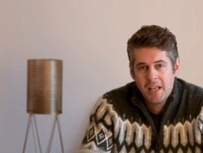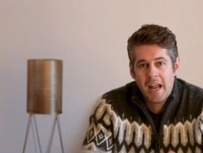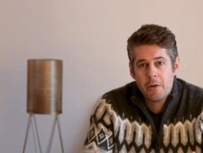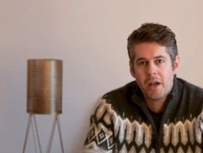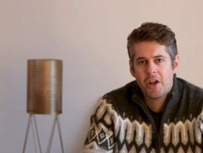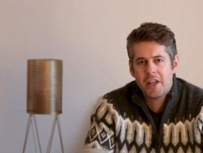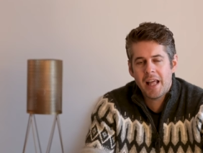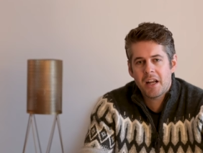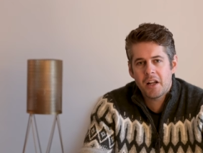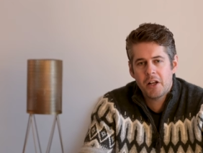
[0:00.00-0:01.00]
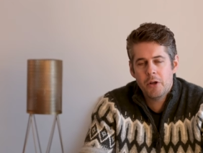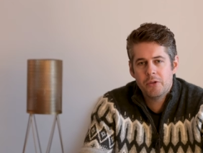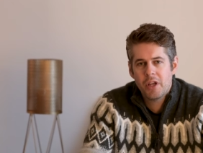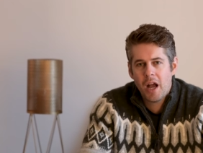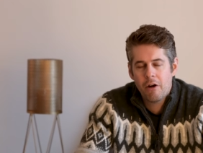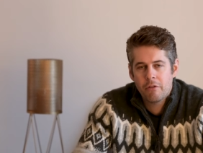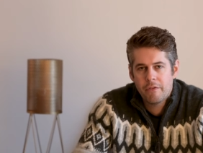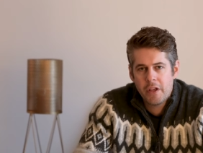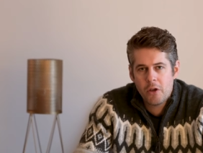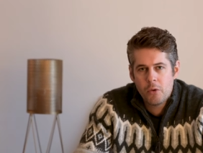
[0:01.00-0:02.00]
Anyway, I think that concludes our
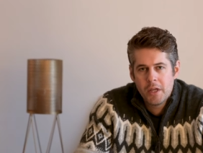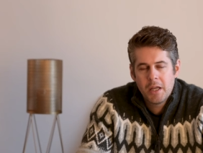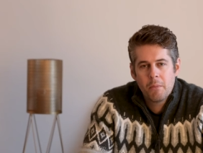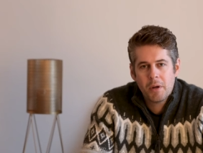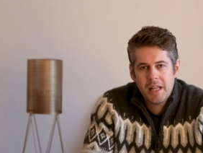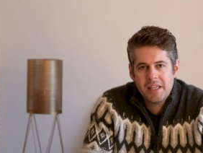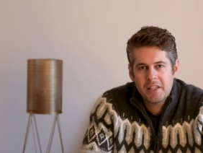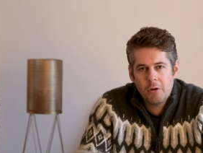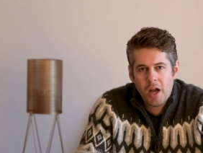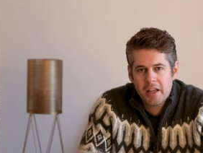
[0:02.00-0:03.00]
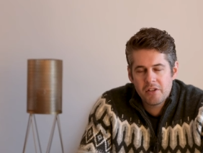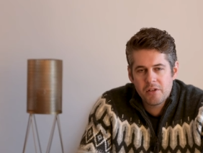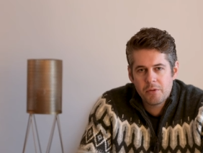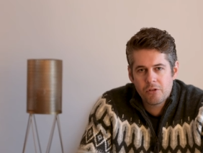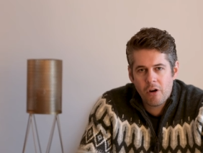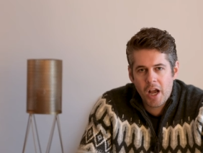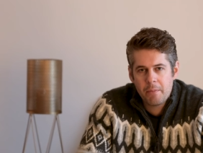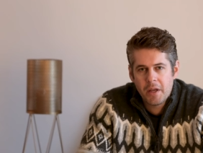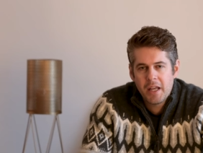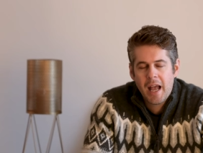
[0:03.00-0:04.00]
review. Please do like and
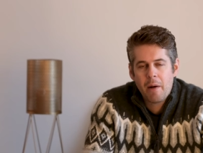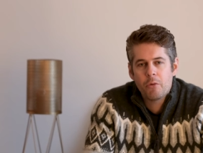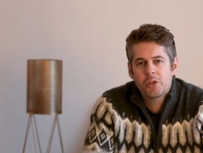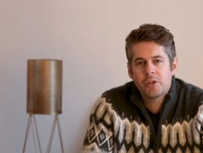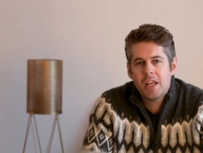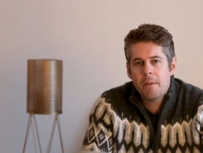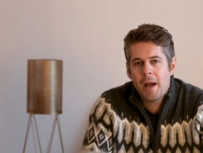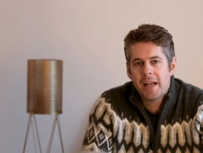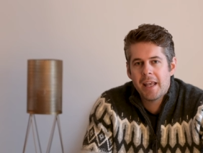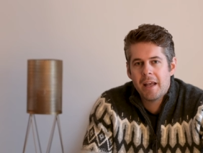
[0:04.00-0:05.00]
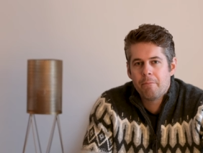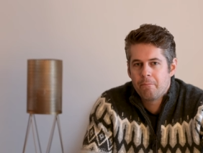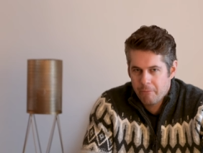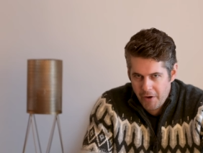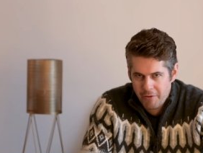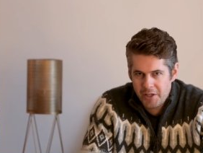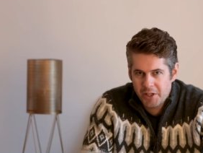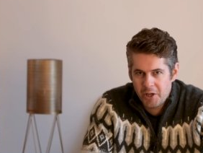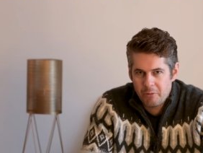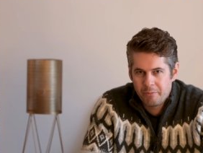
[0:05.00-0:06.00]
subscribe, and we'll see you back here very
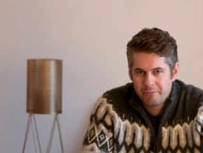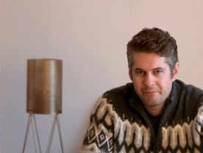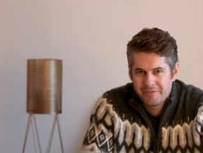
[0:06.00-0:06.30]
soon.